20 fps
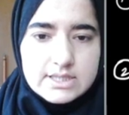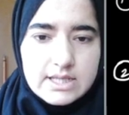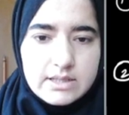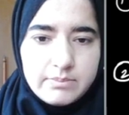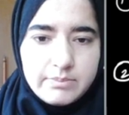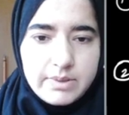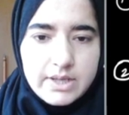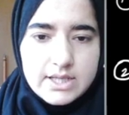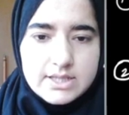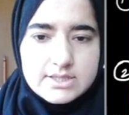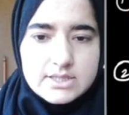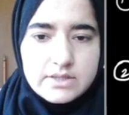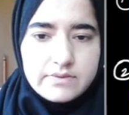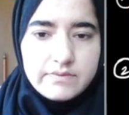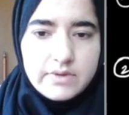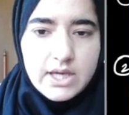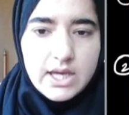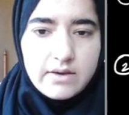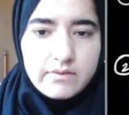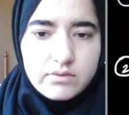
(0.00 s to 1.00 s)
In passive,
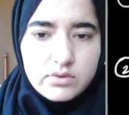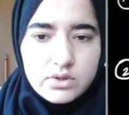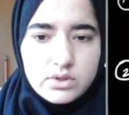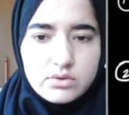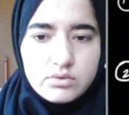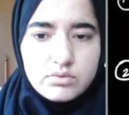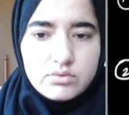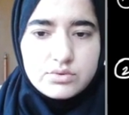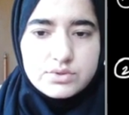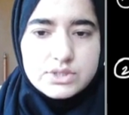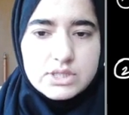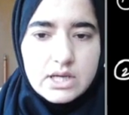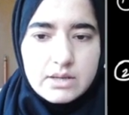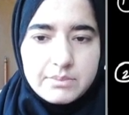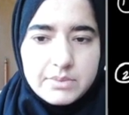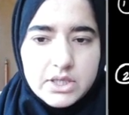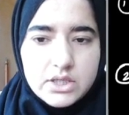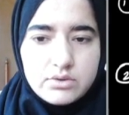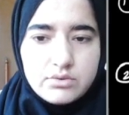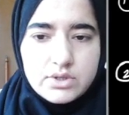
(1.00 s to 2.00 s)
we have glucose,
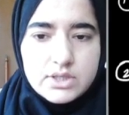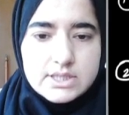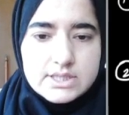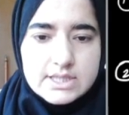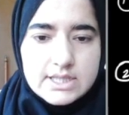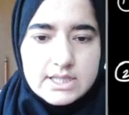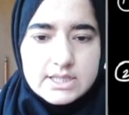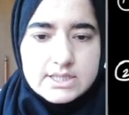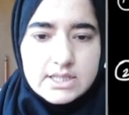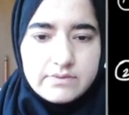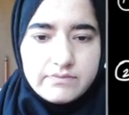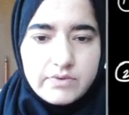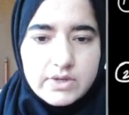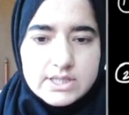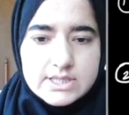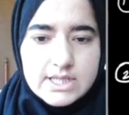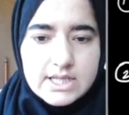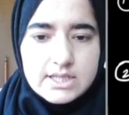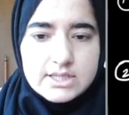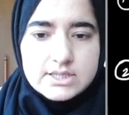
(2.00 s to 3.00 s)
amino acid. In
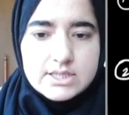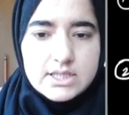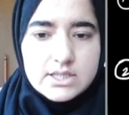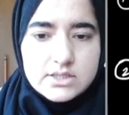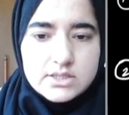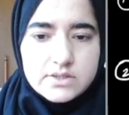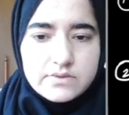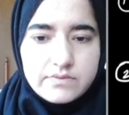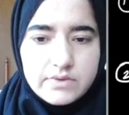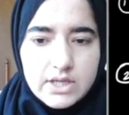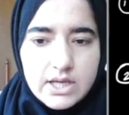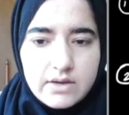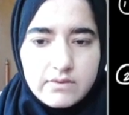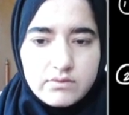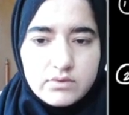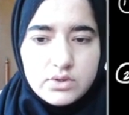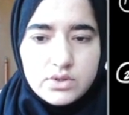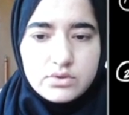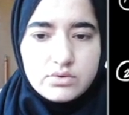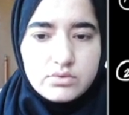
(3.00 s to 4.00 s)
facilitated, we
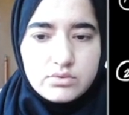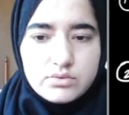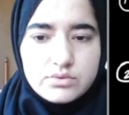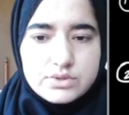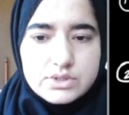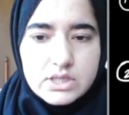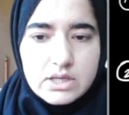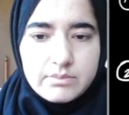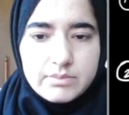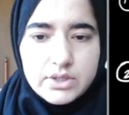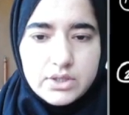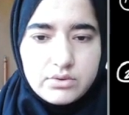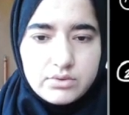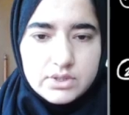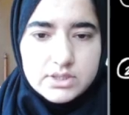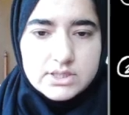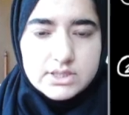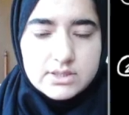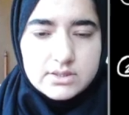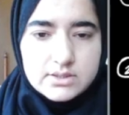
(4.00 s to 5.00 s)
have glucose, amino
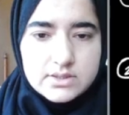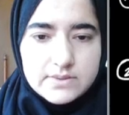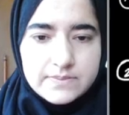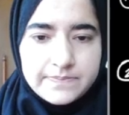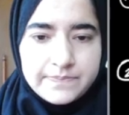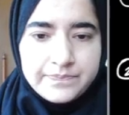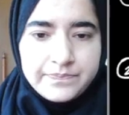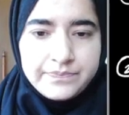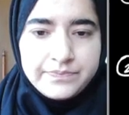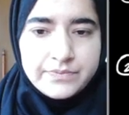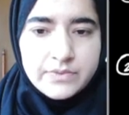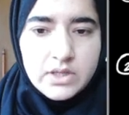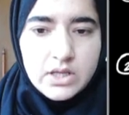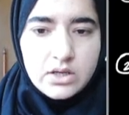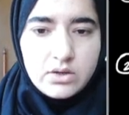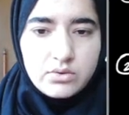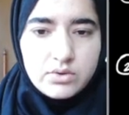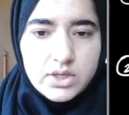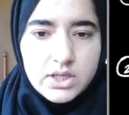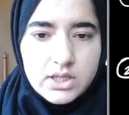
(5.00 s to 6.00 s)
acid.
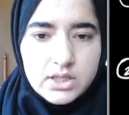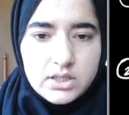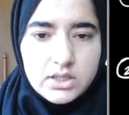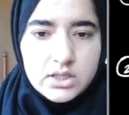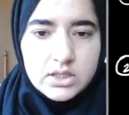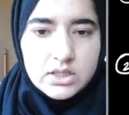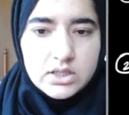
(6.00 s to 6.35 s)
Okay,